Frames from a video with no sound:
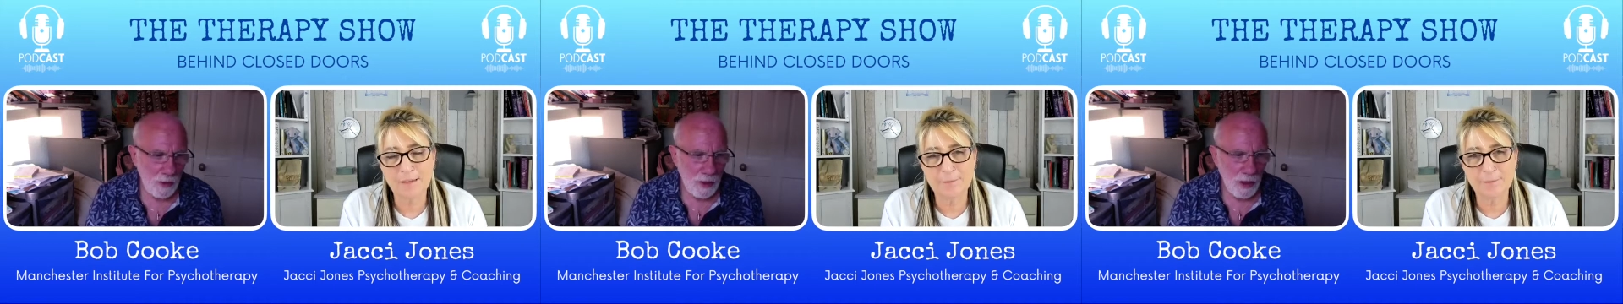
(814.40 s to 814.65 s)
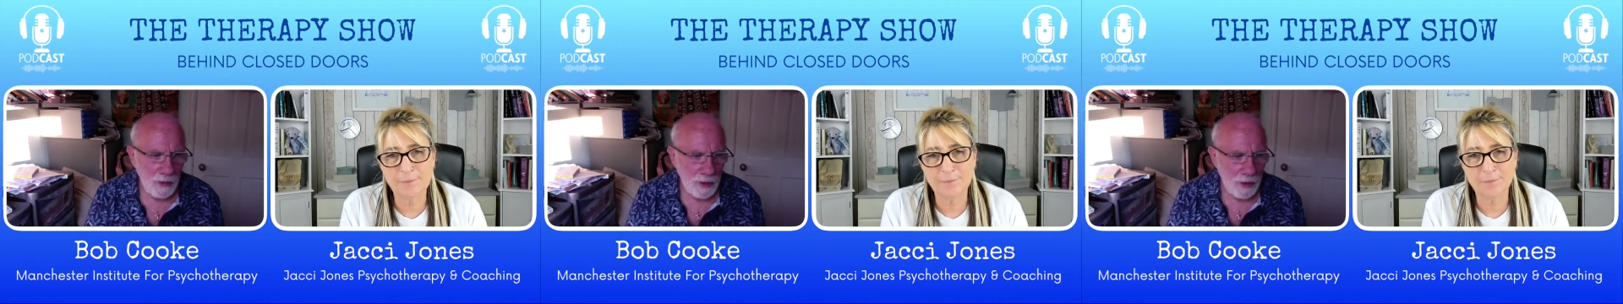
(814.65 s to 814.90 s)

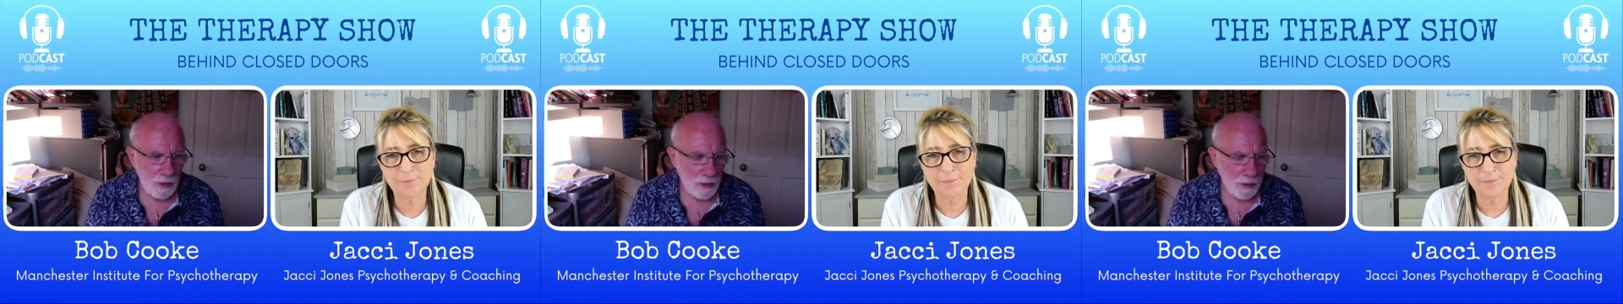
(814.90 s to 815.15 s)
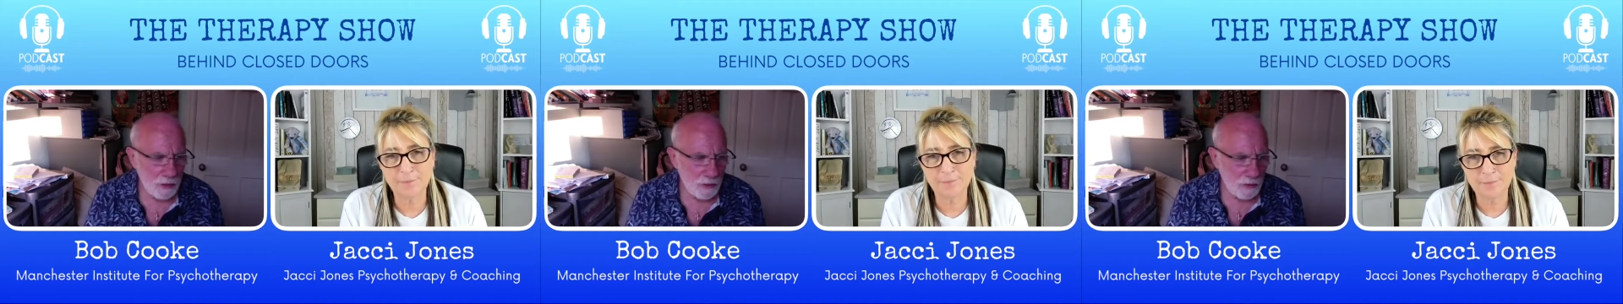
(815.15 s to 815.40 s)
Speaker 1: and the other thing
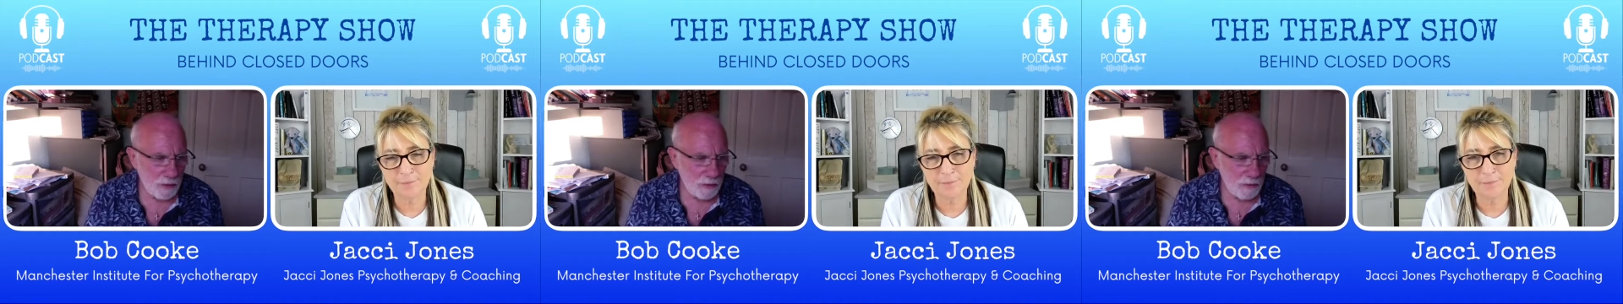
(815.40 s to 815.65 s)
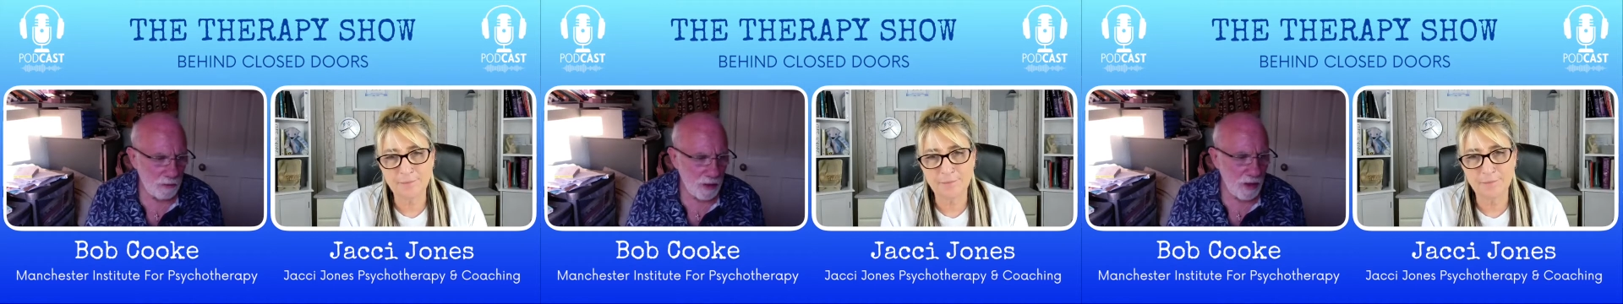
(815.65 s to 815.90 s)
to
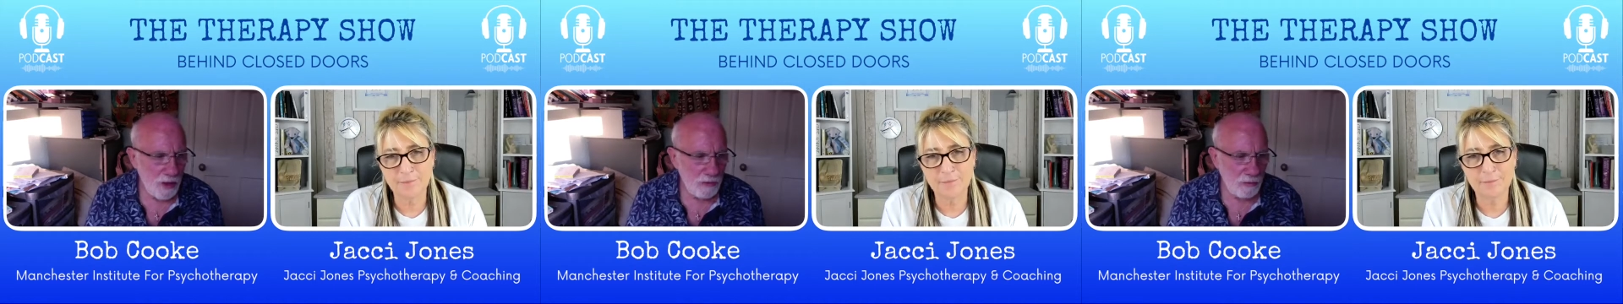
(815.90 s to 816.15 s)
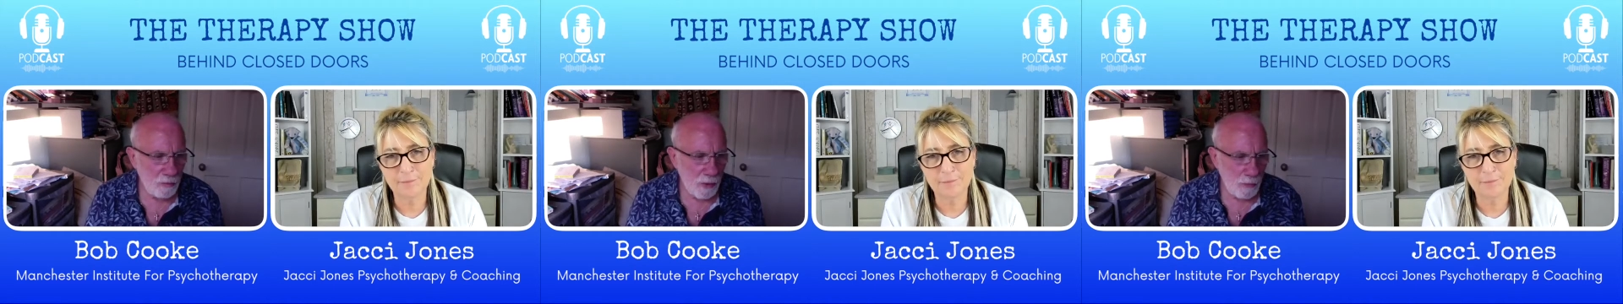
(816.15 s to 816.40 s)
really
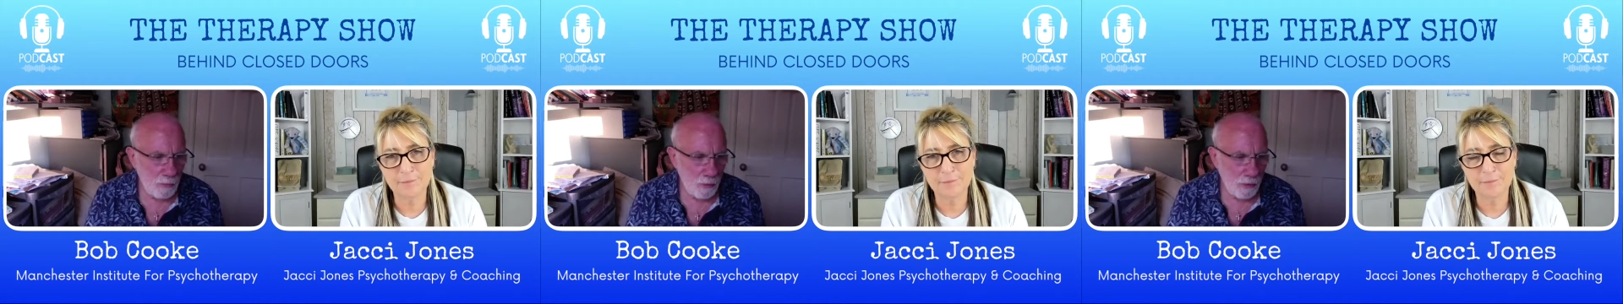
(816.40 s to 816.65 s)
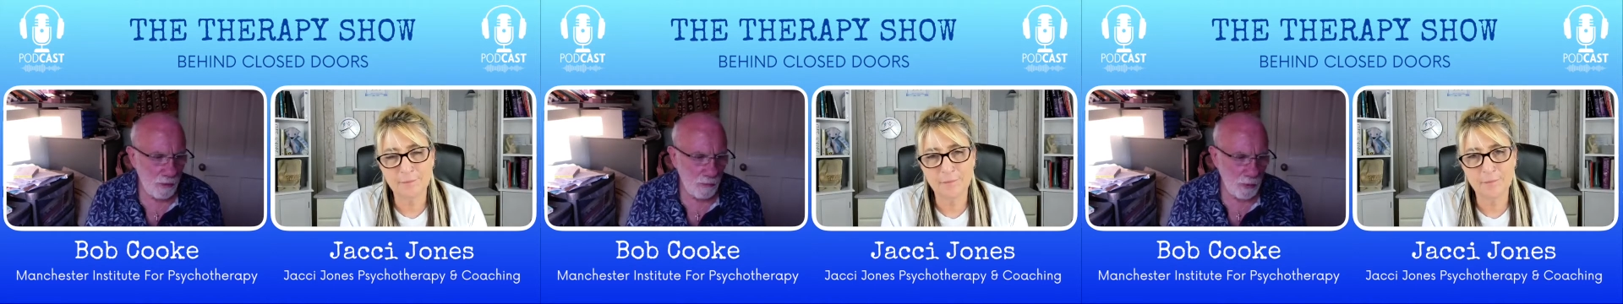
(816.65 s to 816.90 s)
remember
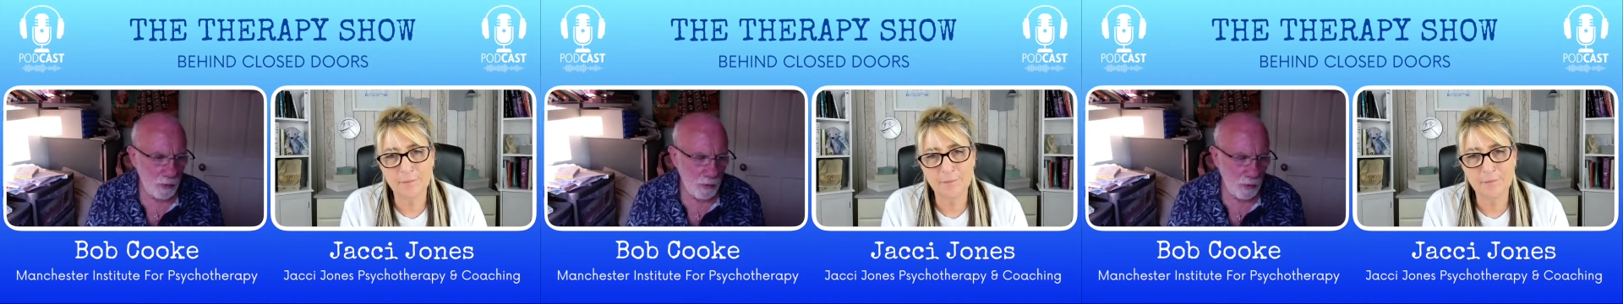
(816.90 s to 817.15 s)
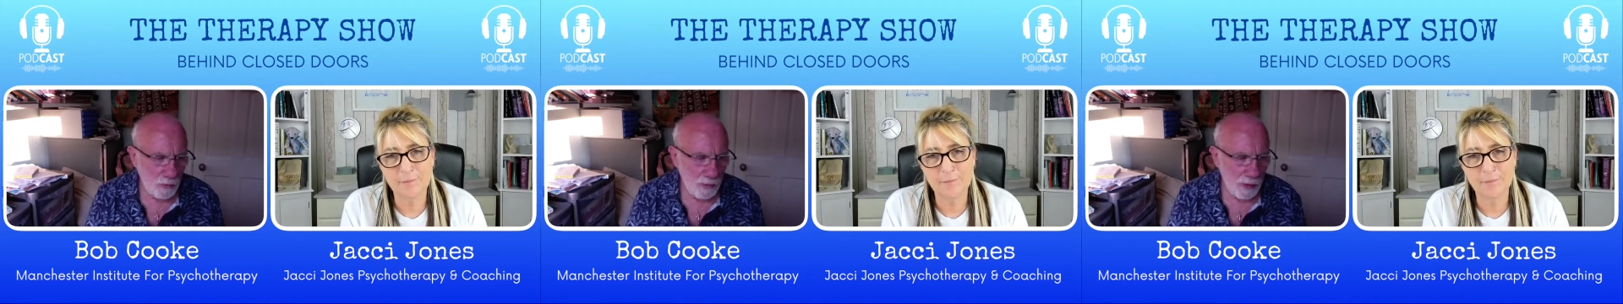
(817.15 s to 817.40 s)
if we talk
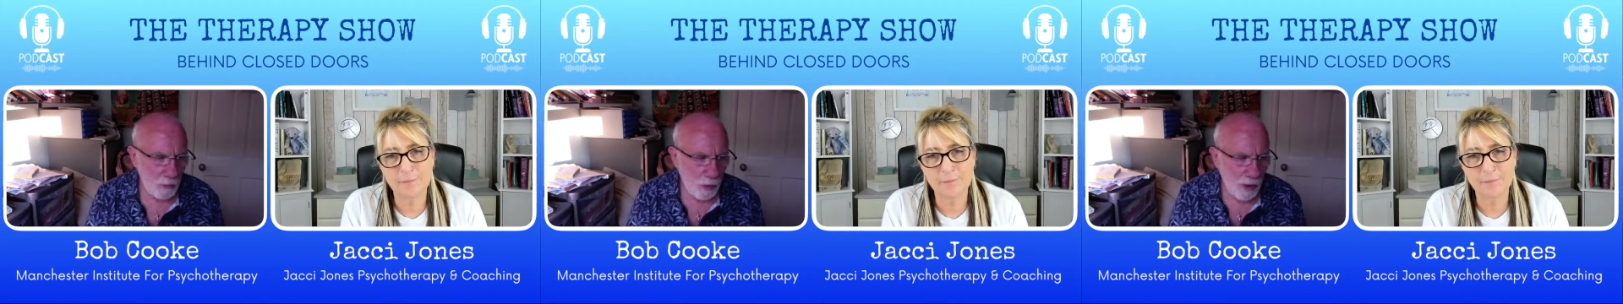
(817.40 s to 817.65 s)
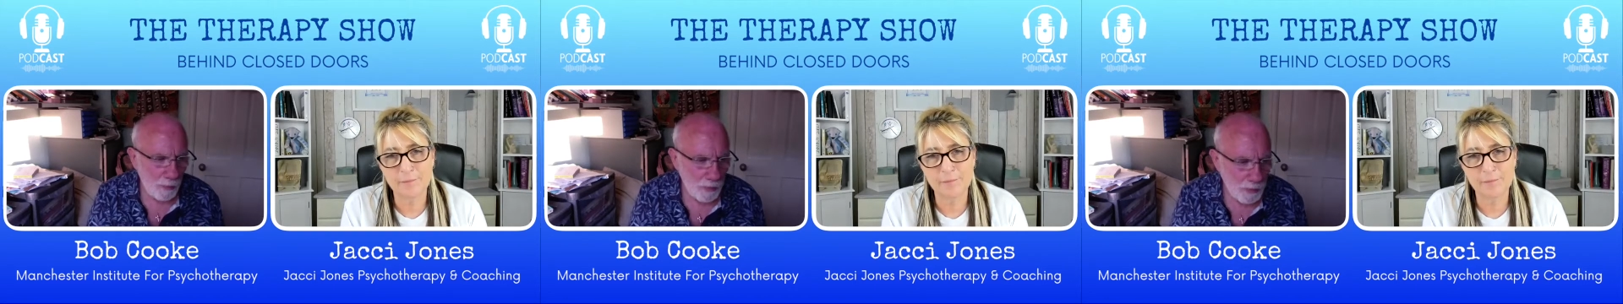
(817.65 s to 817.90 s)
about what
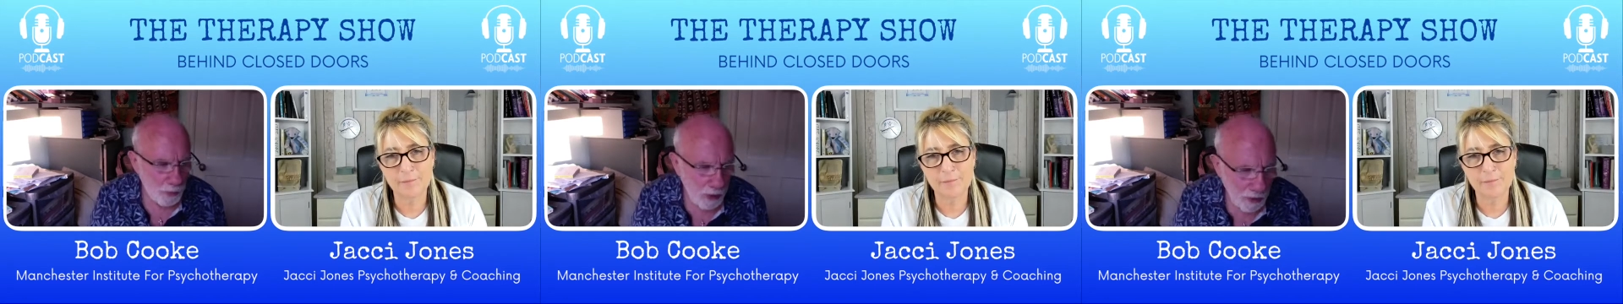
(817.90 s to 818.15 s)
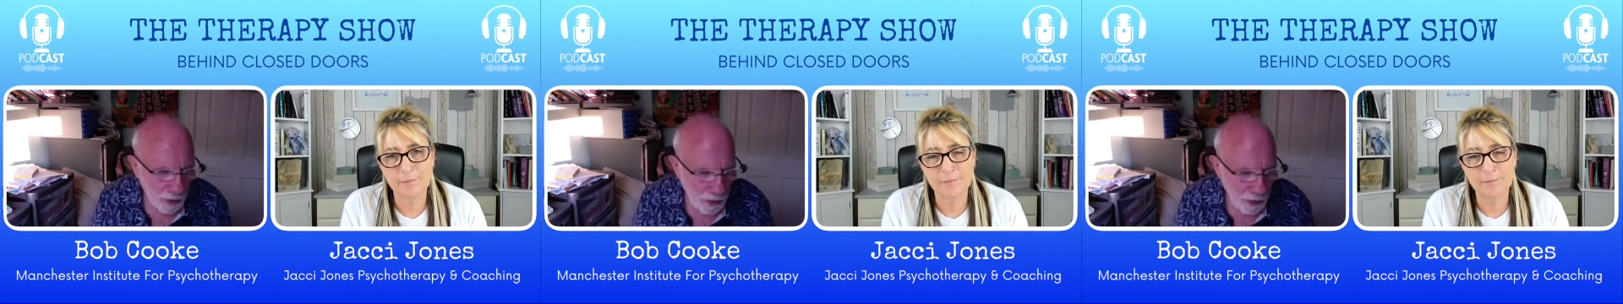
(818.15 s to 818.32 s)
happens behind